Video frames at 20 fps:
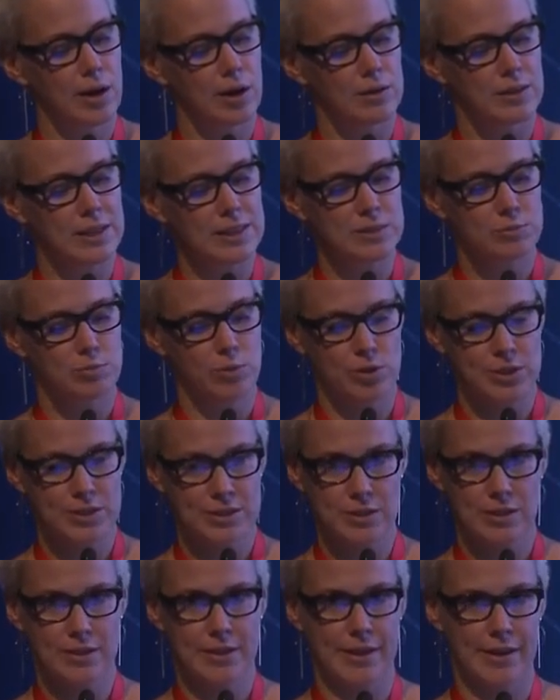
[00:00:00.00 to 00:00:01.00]
Less
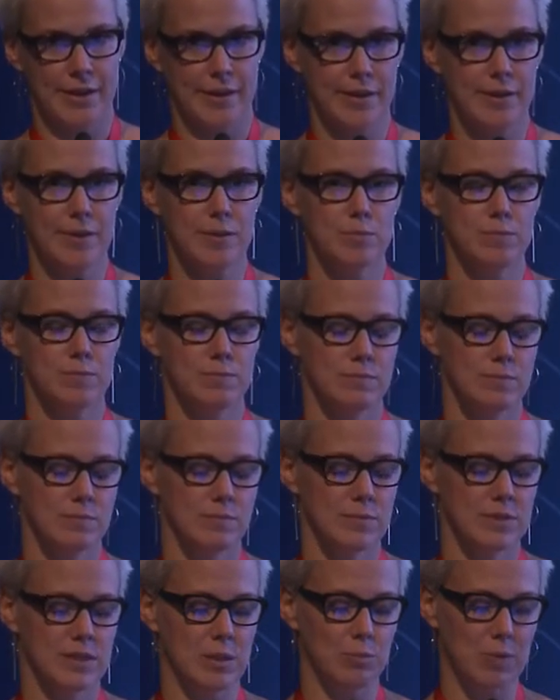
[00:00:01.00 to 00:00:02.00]
personal care,
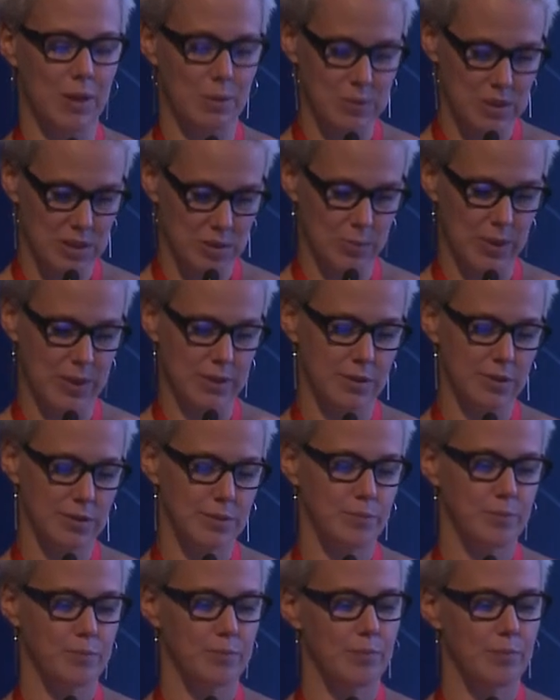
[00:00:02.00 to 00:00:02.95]
sometimes it's matter,